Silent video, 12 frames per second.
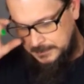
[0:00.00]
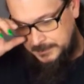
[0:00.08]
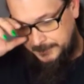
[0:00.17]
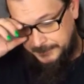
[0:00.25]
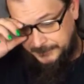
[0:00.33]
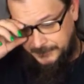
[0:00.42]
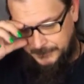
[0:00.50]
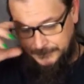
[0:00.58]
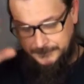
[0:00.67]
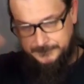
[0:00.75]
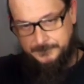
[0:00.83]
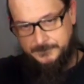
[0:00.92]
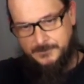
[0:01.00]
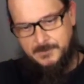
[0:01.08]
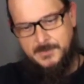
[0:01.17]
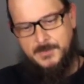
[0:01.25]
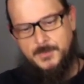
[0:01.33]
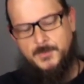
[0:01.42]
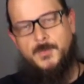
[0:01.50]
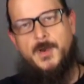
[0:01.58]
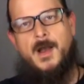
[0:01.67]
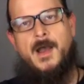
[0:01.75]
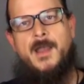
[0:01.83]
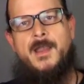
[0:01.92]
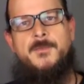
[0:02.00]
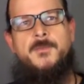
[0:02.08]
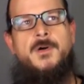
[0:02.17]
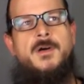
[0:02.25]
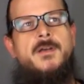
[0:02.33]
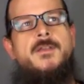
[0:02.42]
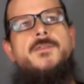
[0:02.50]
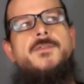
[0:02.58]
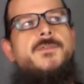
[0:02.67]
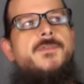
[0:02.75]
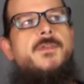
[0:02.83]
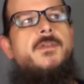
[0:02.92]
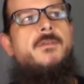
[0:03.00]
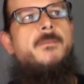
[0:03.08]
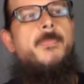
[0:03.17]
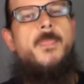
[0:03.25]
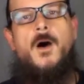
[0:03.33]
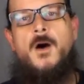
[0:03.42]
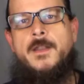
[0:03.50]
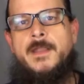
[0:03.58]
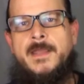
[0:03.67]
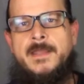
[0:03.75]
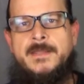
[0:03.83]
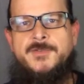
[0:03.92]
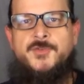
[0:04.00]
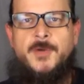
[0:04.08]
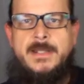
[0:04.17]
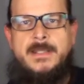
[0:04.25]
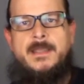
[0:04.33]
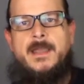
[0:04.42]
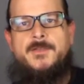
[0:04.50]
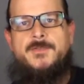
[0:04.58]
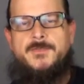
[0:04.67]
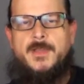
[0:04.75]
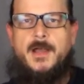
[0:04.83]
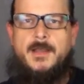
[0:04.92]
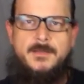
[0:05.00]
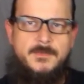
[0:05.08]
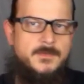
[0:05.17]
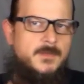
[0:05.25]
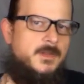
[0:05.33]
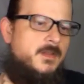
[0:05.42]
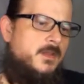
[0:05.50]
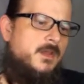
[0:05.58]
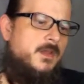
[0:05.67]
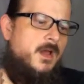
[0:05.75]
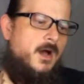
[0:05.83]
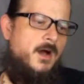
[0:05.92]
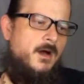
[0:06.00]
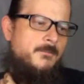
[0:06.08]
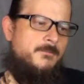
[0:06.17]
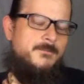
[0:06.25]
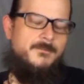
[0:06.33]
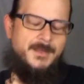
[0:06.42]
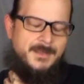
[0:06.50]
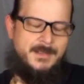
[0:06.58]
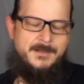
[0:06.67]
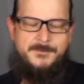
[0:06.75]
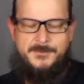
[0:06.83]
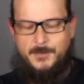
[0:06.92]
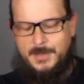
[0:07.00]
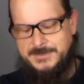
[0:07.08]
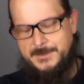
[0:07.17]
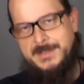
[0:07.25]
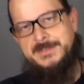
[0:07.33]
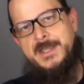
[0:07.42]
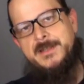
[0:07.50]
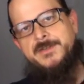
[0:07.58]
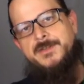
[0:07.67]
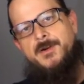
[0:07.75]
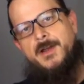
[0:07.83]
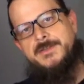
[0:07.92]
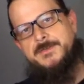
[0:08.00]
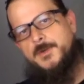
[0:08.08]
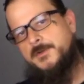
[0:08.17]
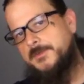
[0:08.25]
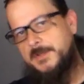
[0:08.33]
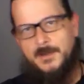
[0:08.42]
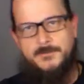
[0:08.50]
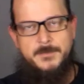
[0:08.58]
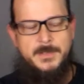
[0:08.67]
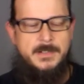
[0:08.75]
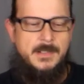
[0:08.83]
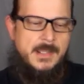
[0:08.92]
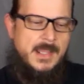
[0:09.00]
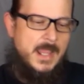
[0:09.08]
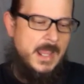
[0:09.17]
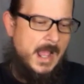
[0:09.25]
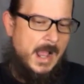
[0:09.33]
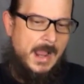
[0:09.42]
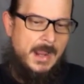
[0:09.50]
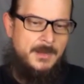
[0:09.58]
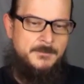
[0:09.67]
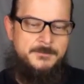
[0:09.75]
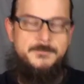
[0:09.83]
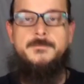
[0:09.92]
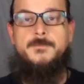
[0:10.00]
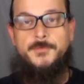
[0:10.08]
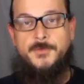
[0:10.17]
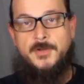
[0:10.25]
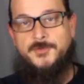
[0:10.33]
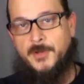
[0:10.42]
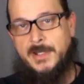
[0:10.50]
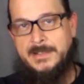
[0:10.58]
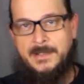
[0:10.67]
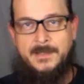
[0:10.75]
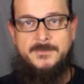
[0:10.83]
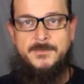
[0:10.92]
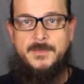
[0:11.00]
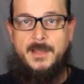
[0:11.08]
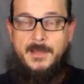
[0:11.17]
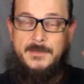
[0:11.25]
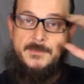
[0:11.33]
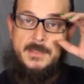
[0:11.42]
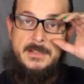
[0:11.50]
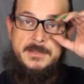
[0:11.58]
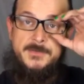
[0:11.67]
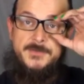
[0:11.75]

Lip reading: Number two, I was on a training exercise. Again, if you watch my channel, you know I used to work for the government. I was on a training exercise in